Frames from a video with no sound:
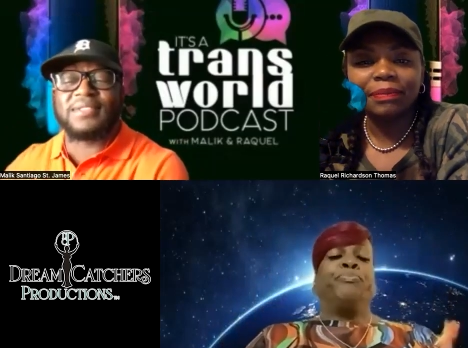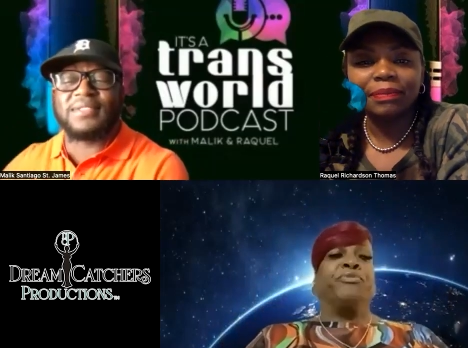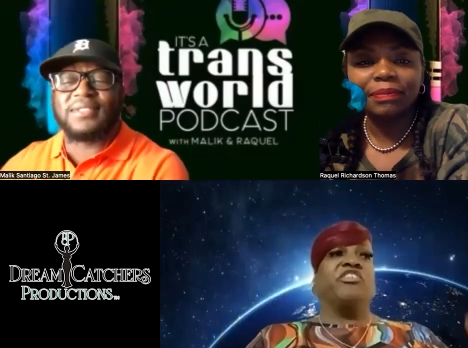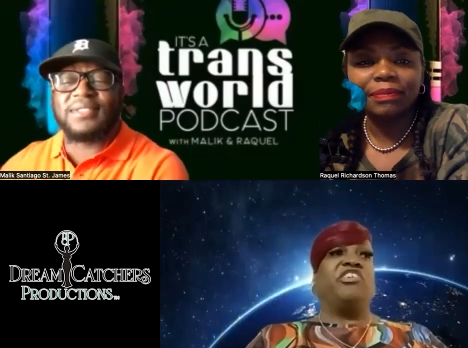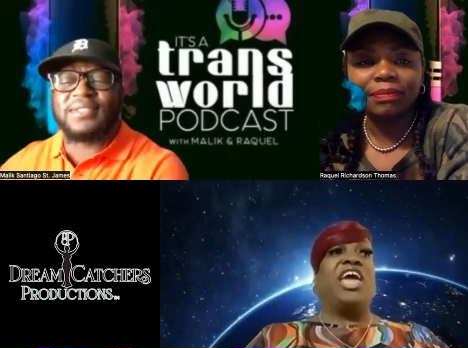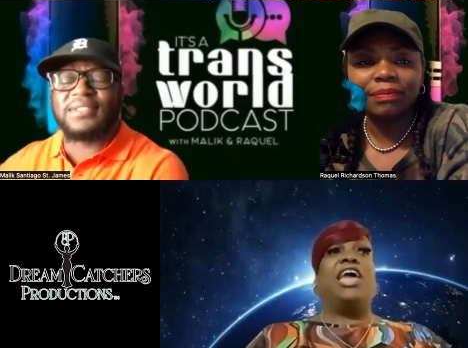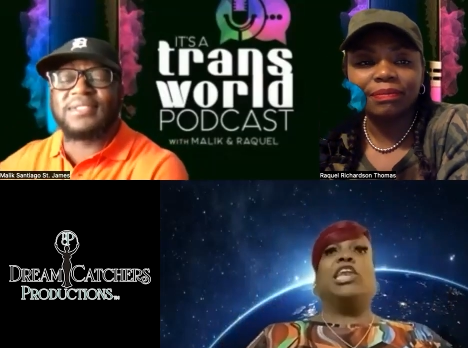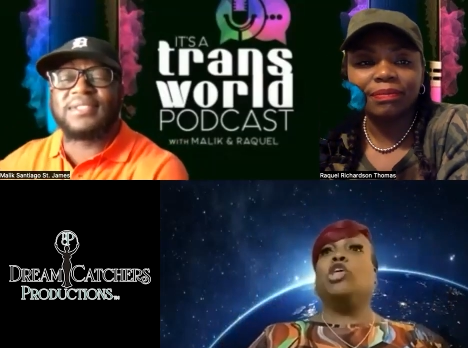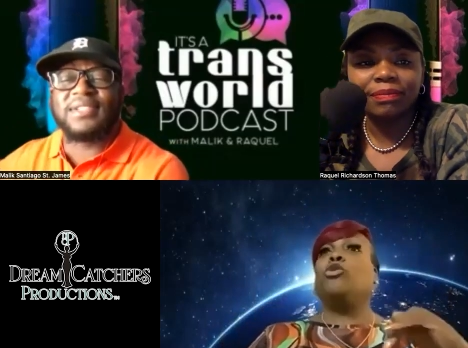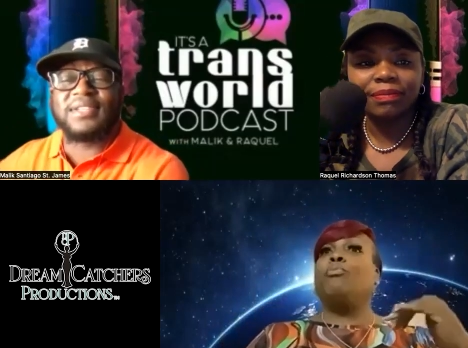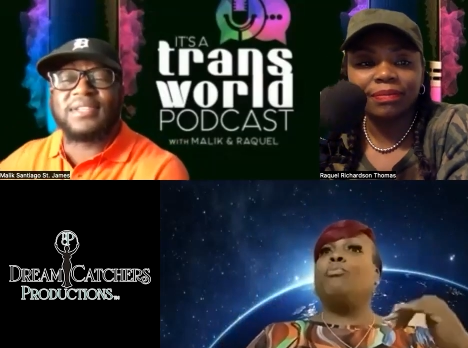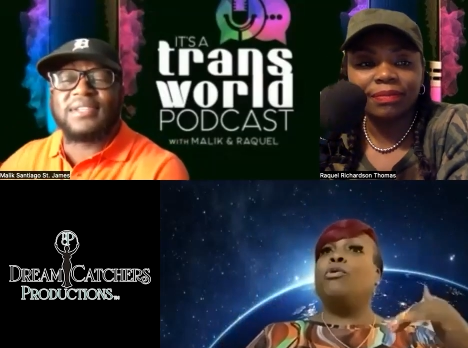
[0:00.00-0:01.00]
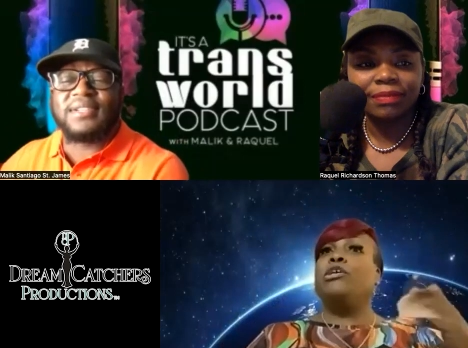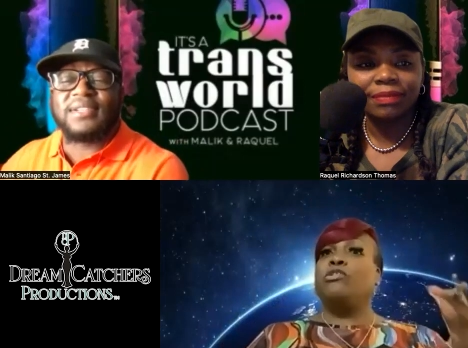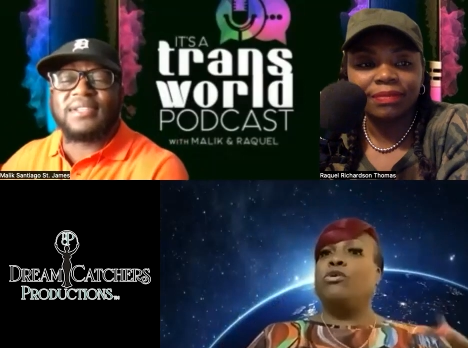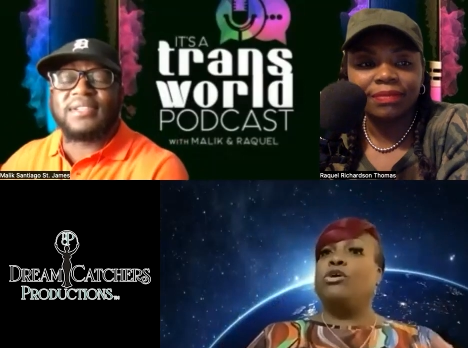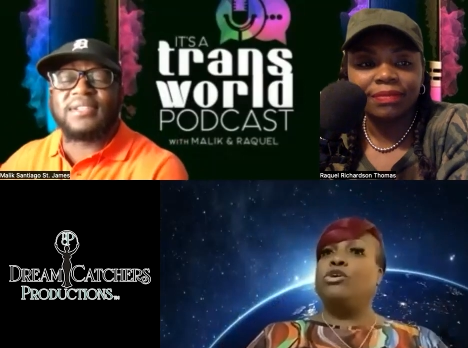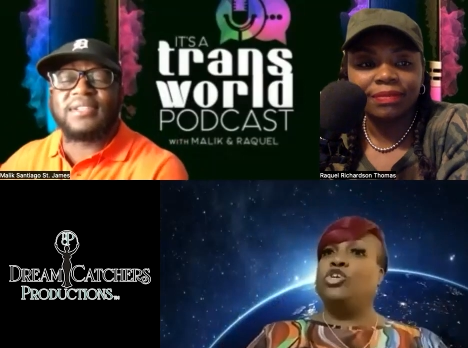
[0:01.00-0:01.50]
Speaker 1: she had little boys
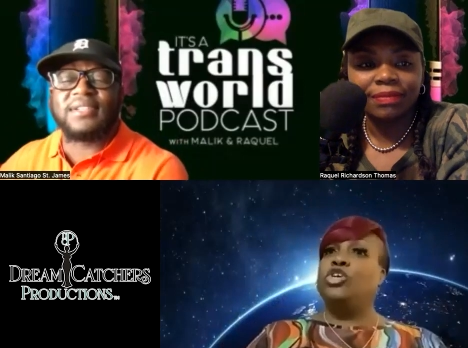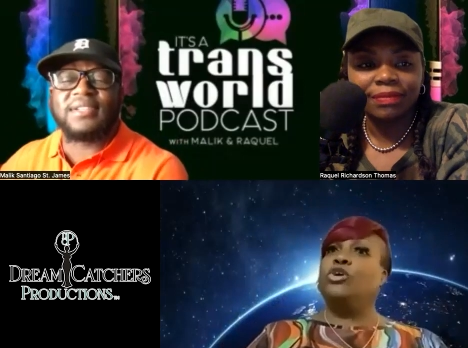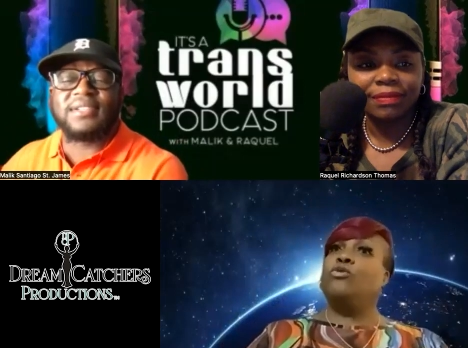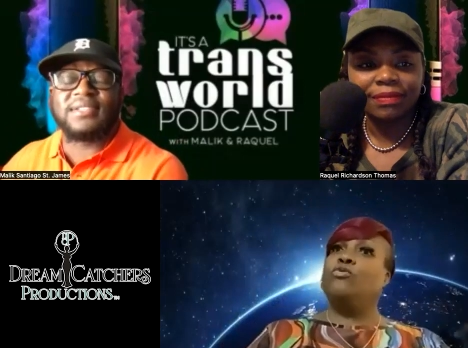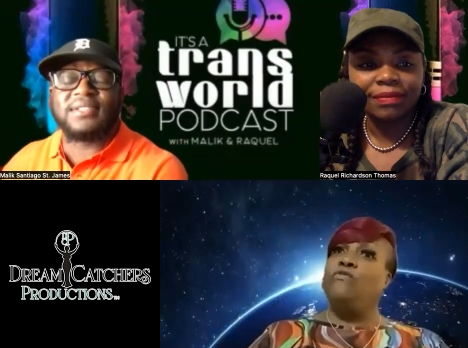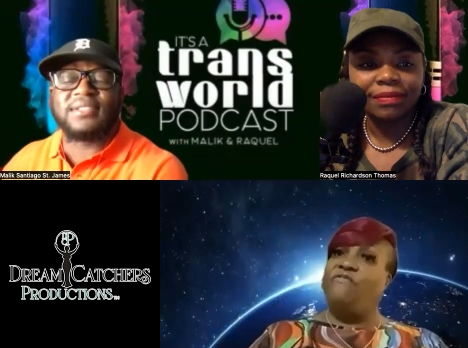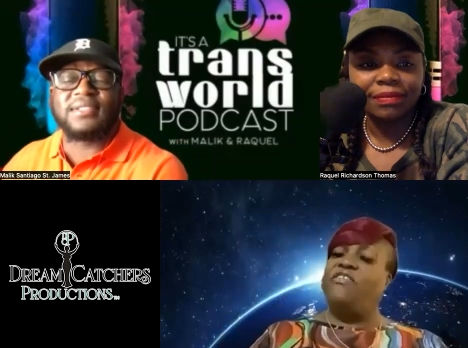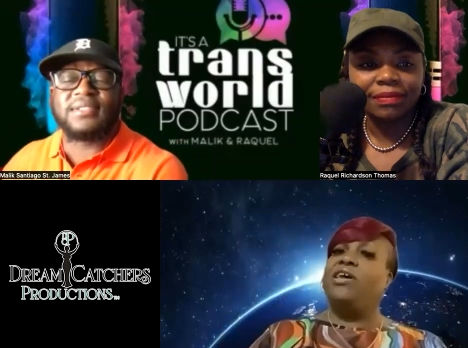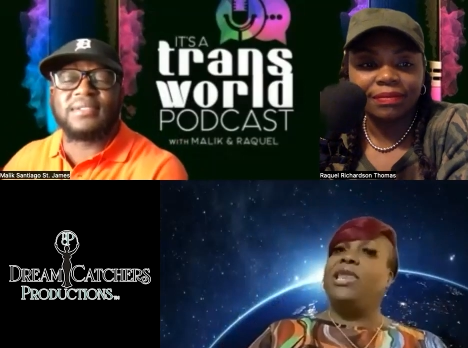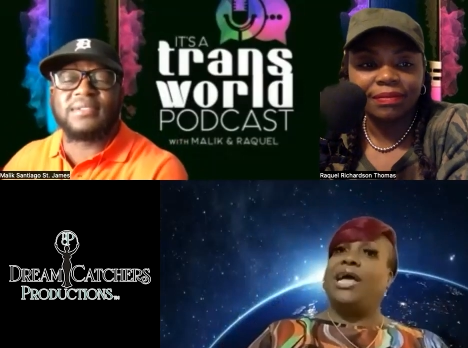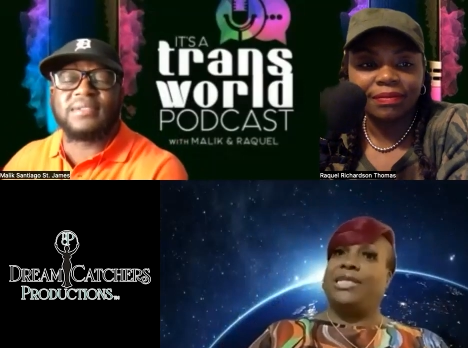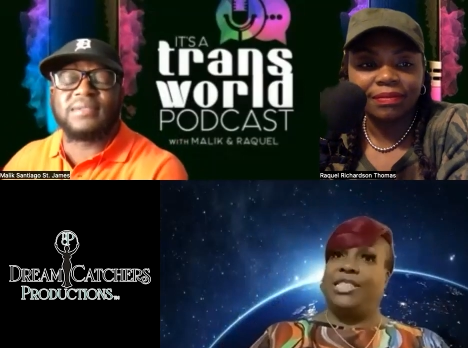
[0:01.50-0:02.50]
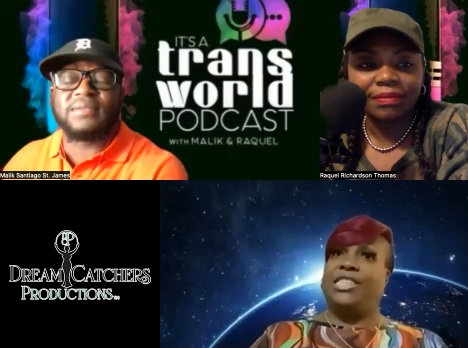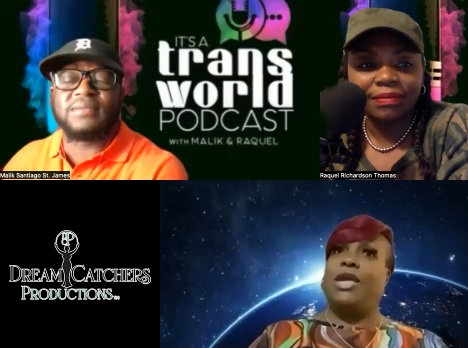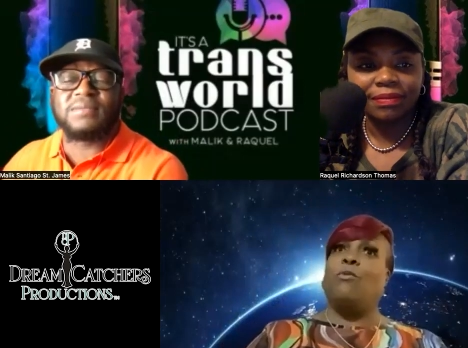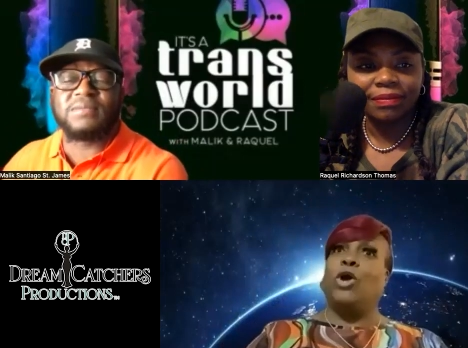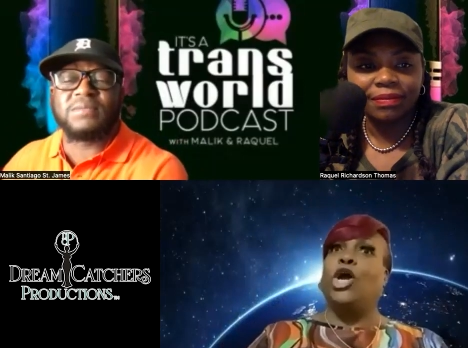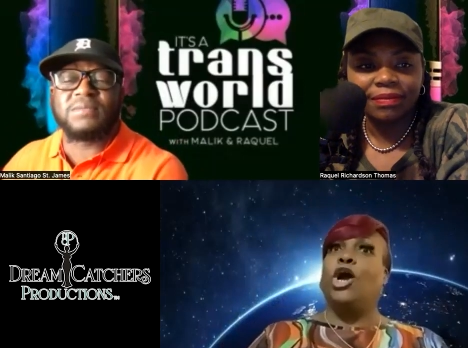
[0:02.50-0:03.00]
on her show who felt like that they
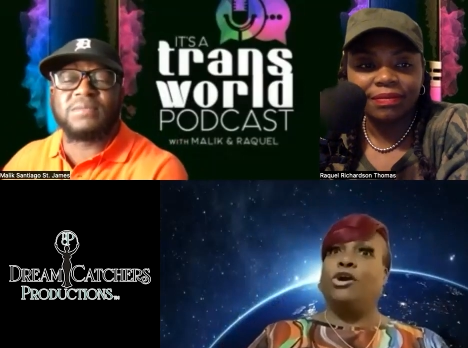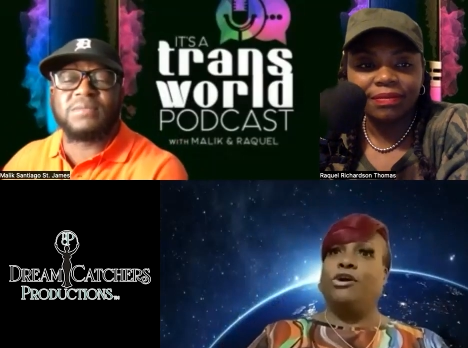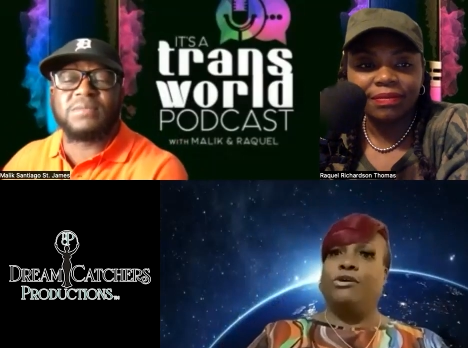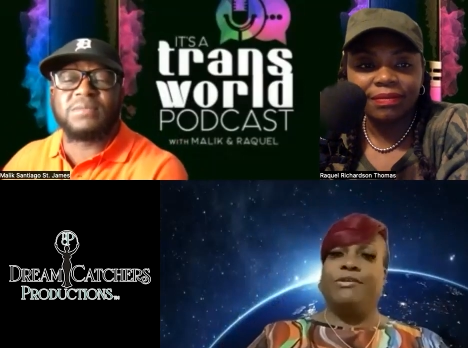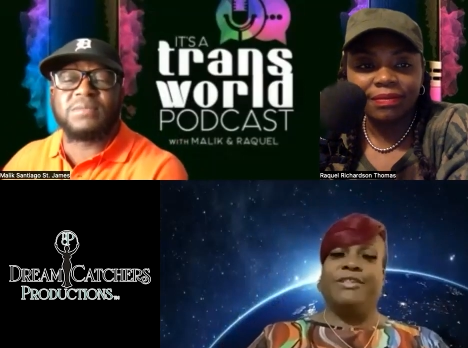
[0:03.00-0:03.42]
were girls.